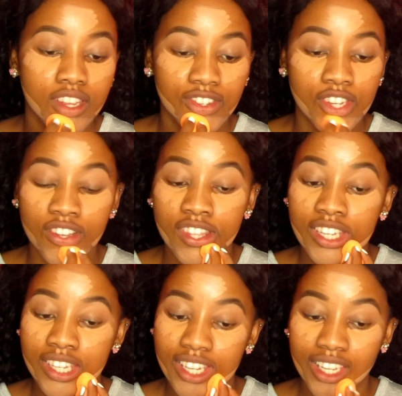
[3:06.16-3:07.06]
So
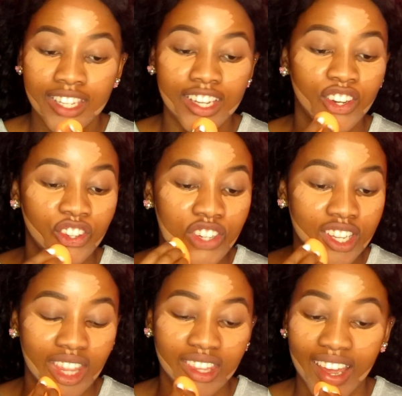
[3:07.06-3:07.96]
this is a look
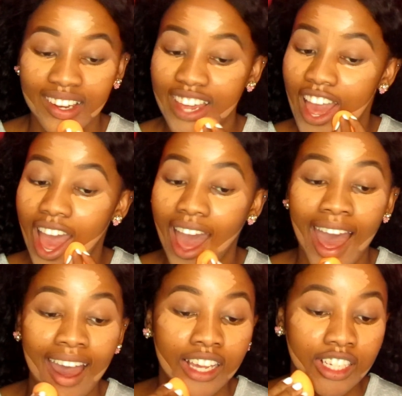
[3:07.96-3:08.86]
that
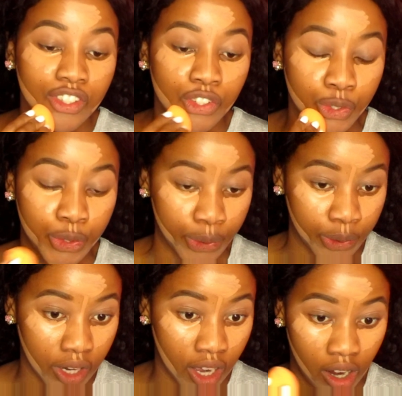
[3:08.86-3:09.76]
I
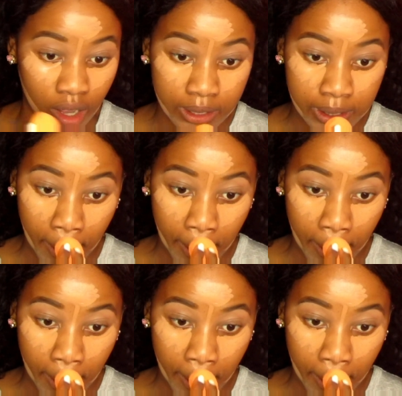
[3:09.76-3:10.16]
do a lot,